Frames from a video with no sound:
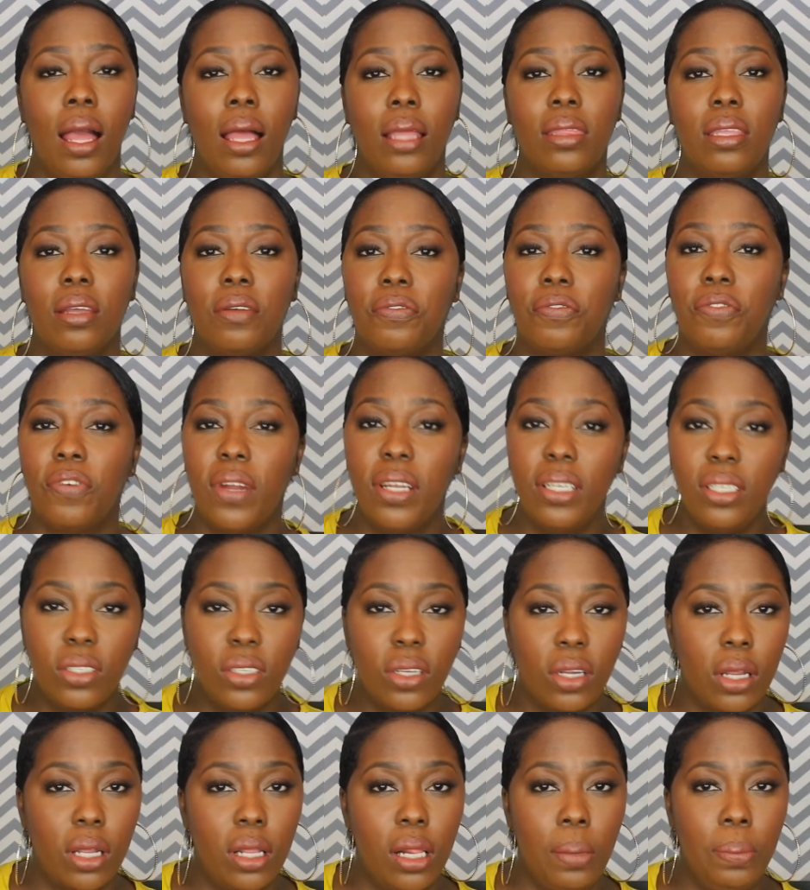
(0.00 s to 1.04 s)
Their
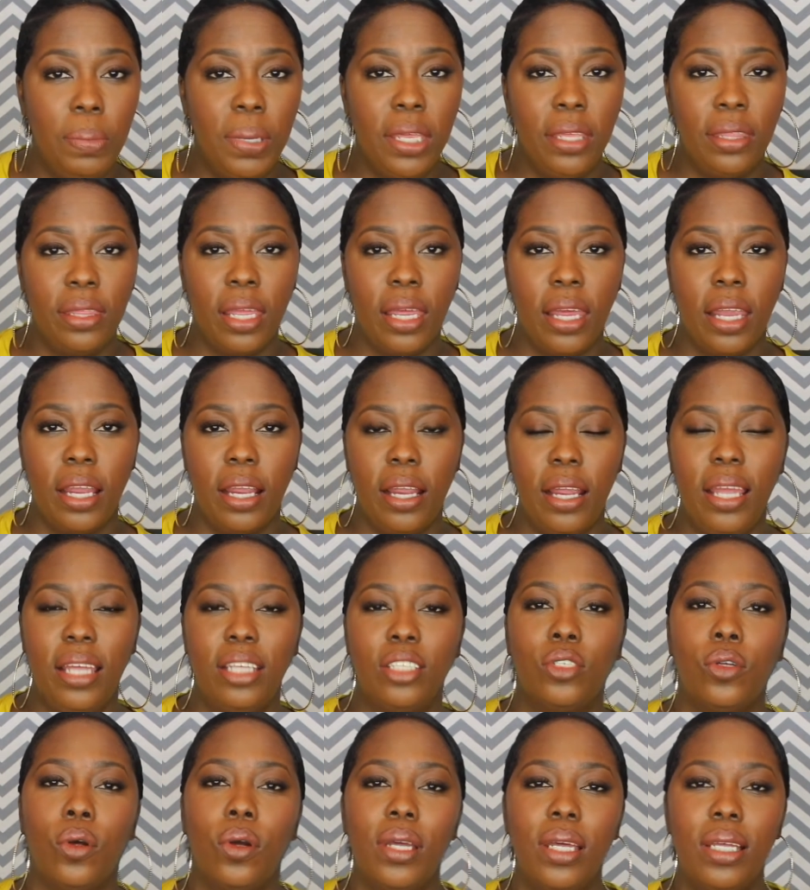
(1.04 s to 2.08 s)
friends are going to be there.
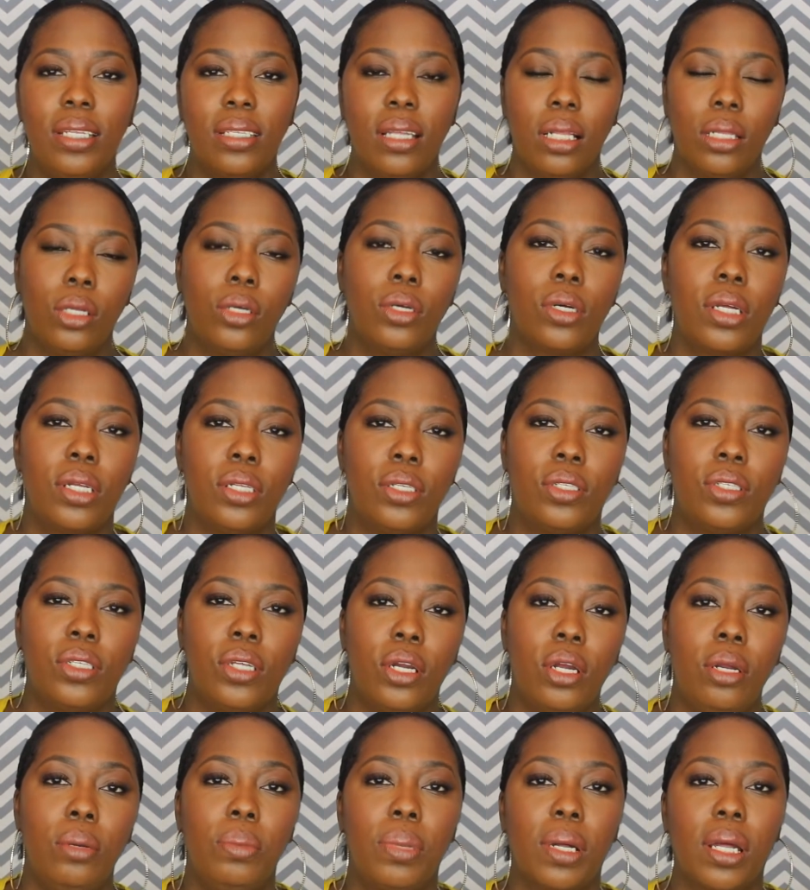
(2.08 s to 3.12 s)
And Toya's a little
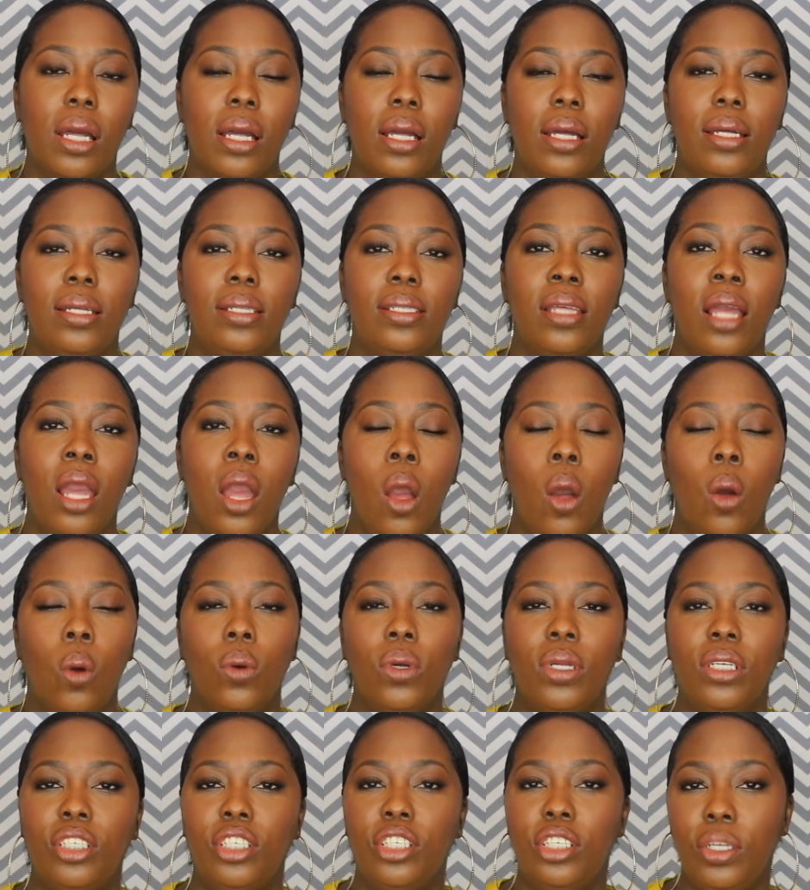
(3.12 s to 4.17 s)
concerned because
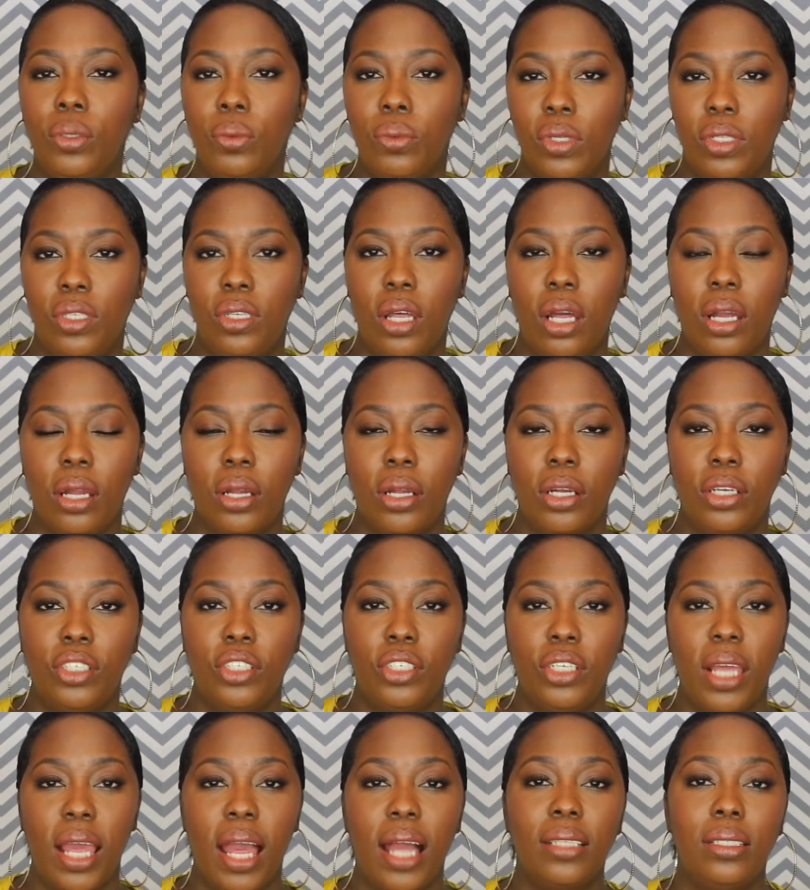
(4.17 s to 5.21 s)
when she was younger,
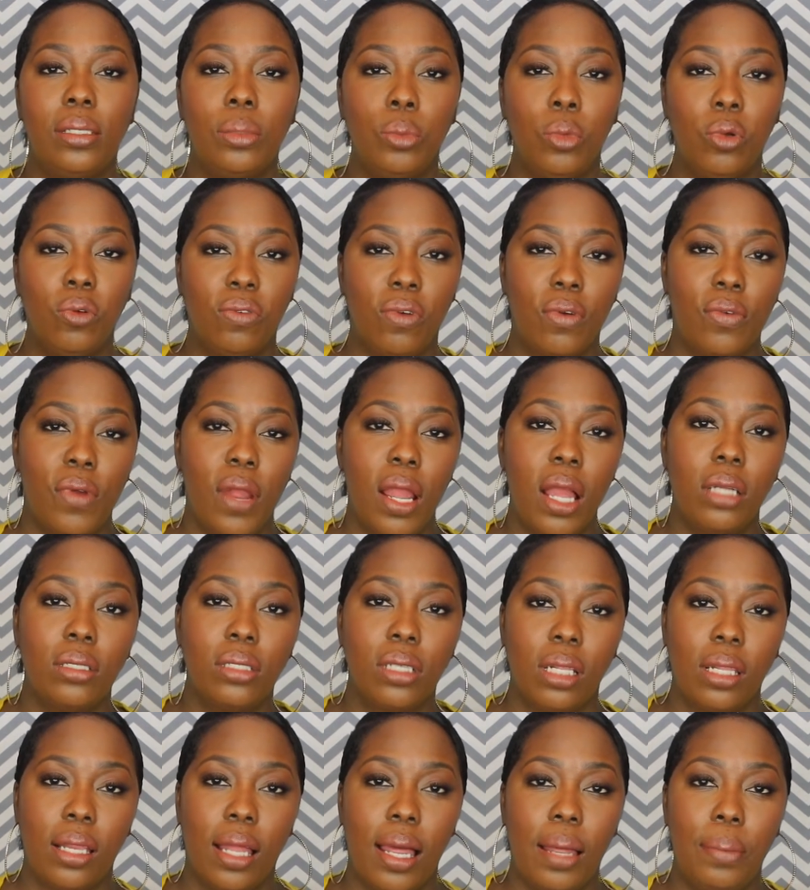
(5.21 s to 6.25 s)
she had to move around
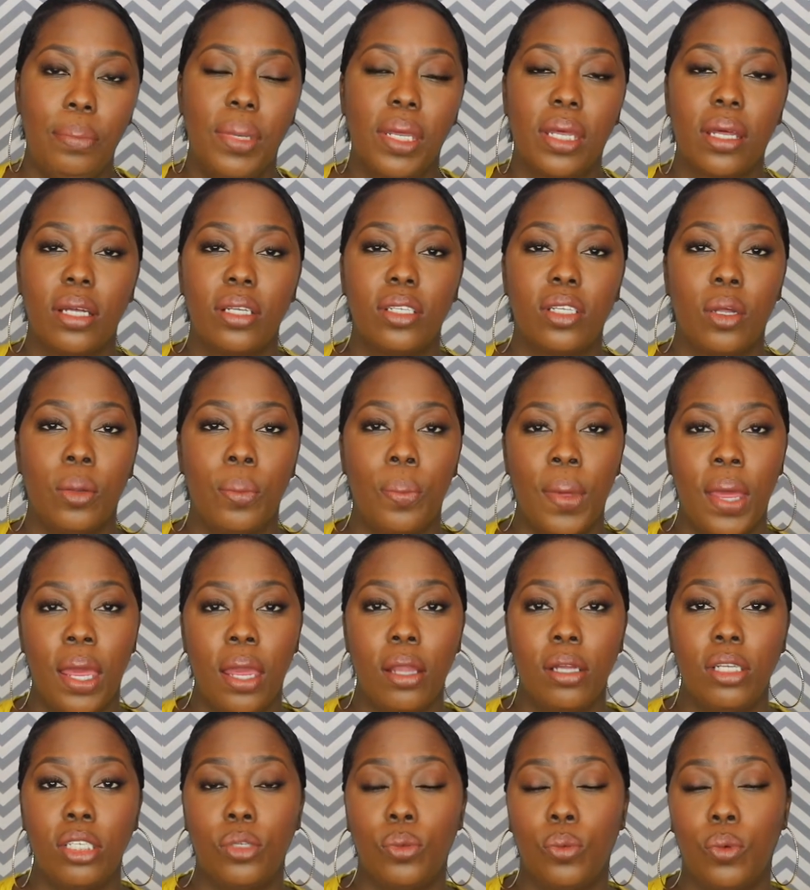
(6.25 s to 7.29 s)
a lot because her
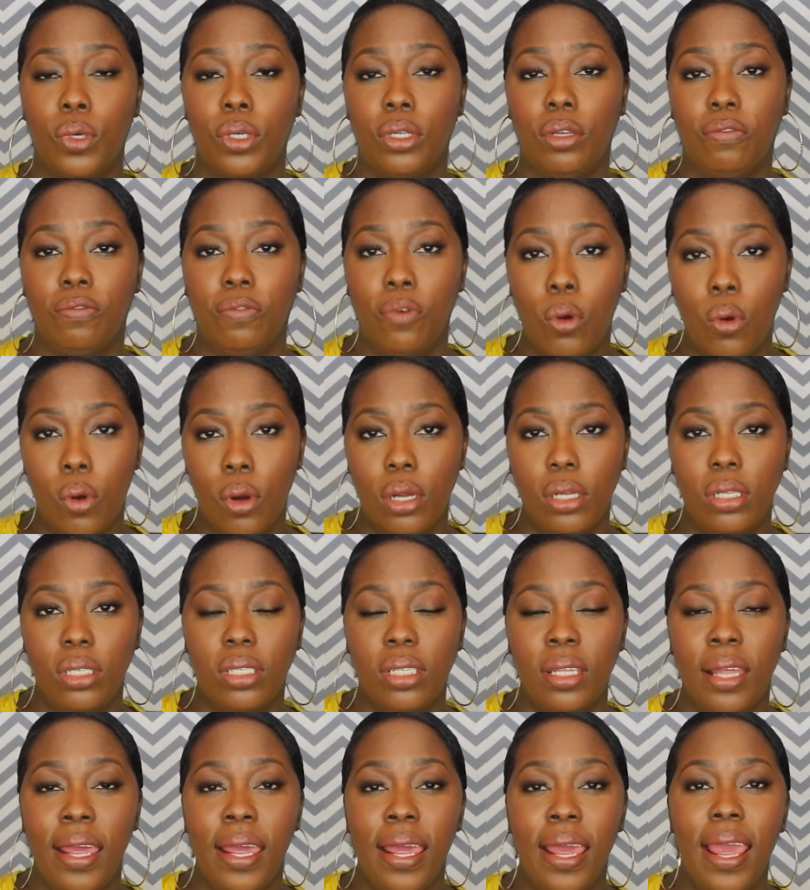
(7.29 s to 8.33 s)
parents were
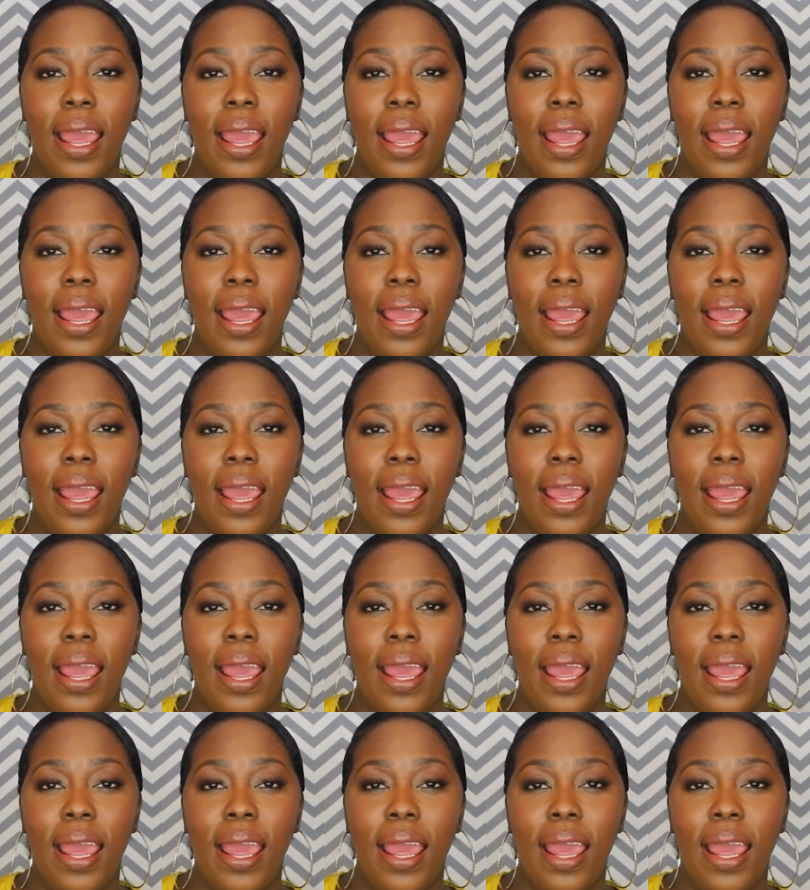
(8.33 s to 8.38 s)
divorced.